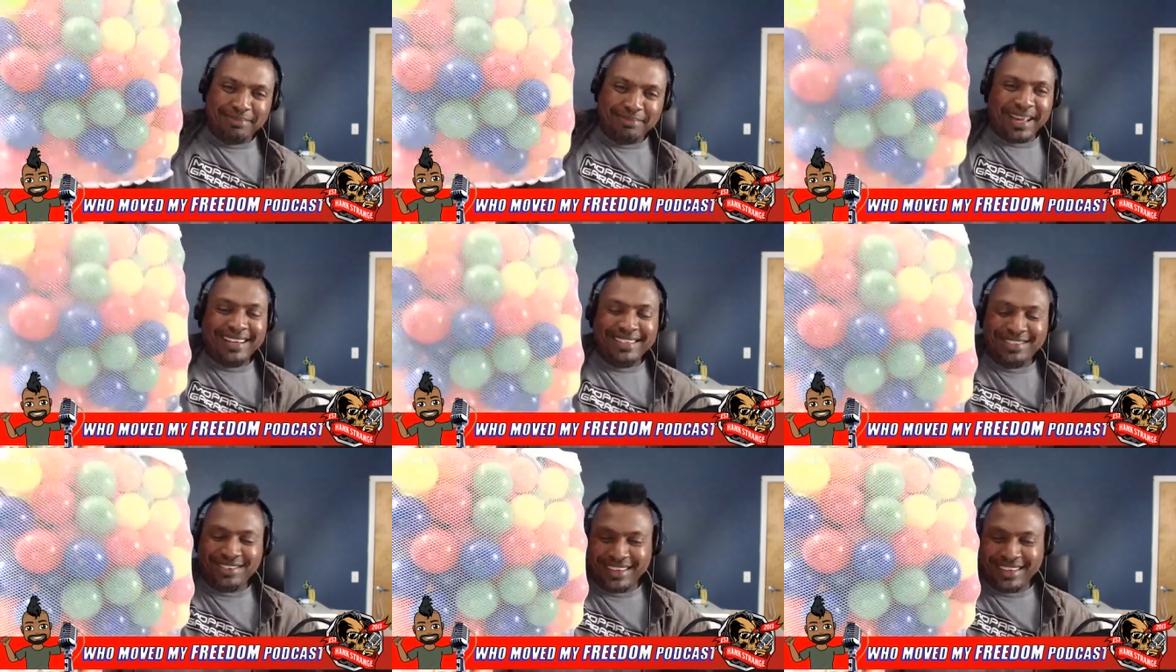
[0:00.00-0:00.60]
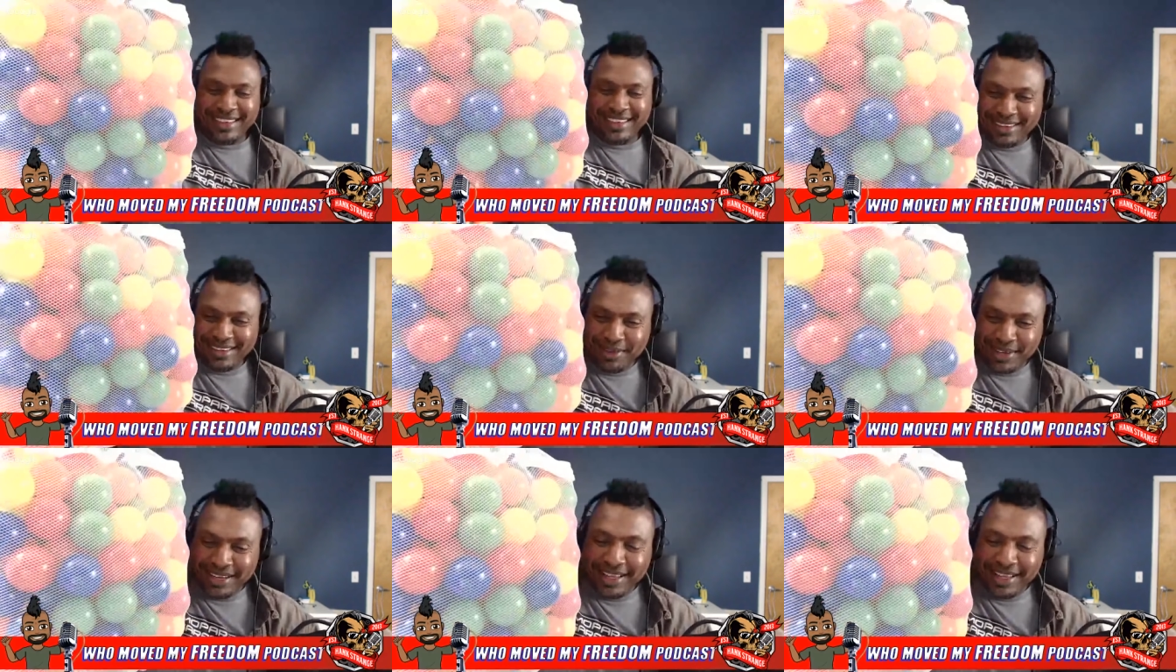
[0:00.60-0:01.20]
Patrick?
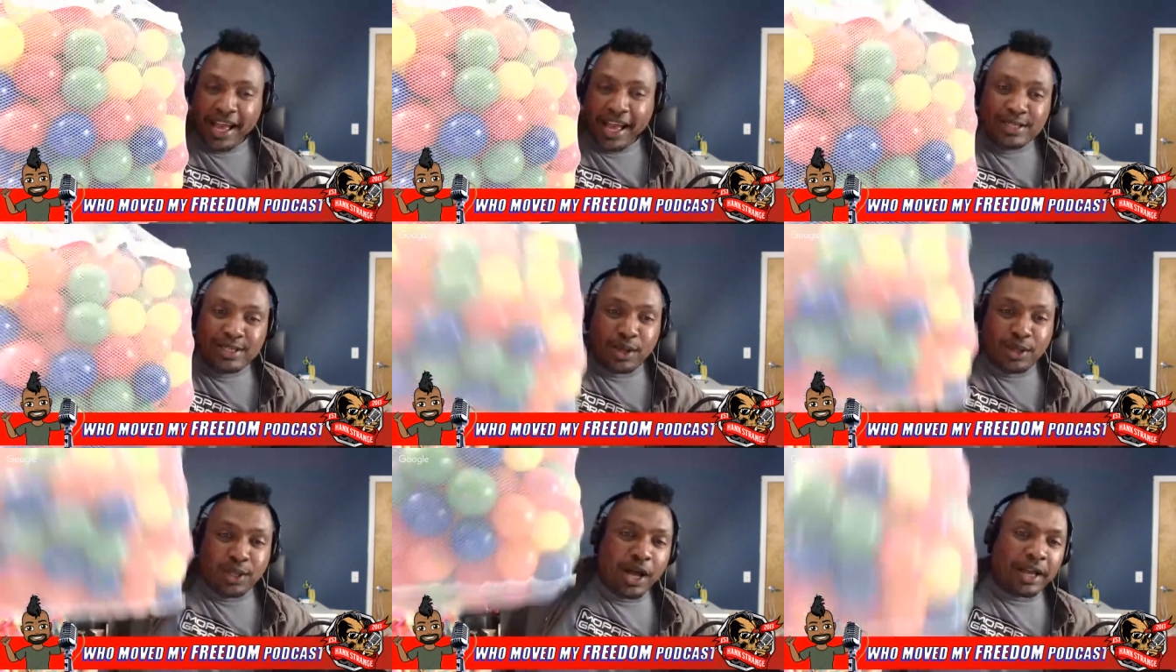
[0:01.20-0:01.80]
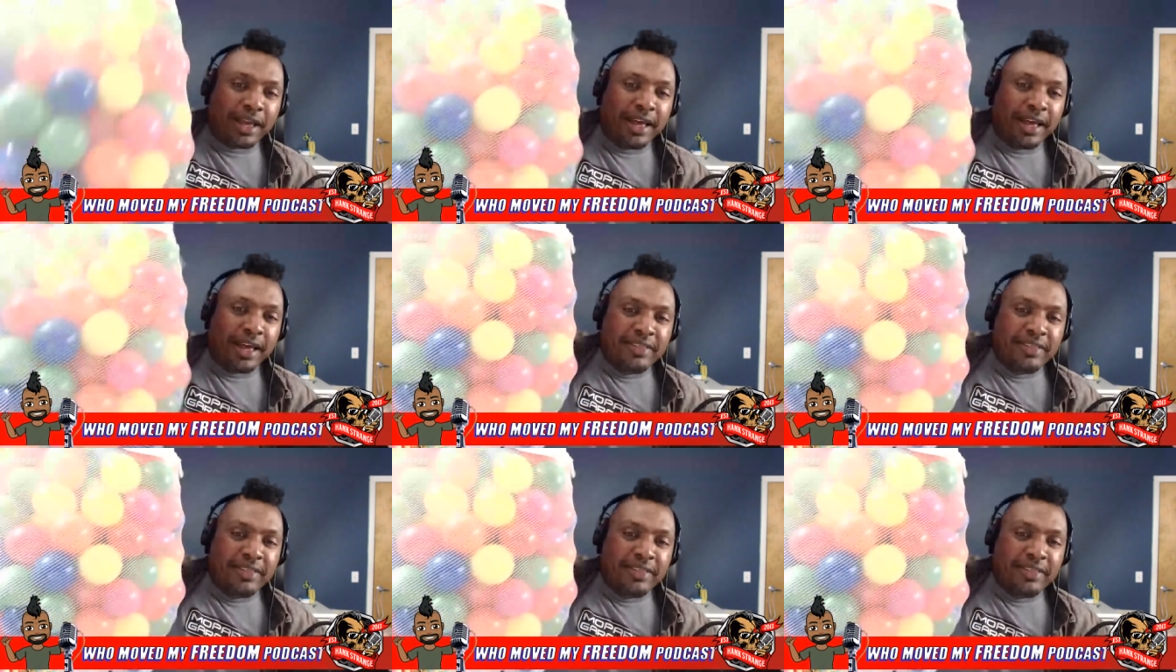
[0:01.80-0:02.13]
Did, so look,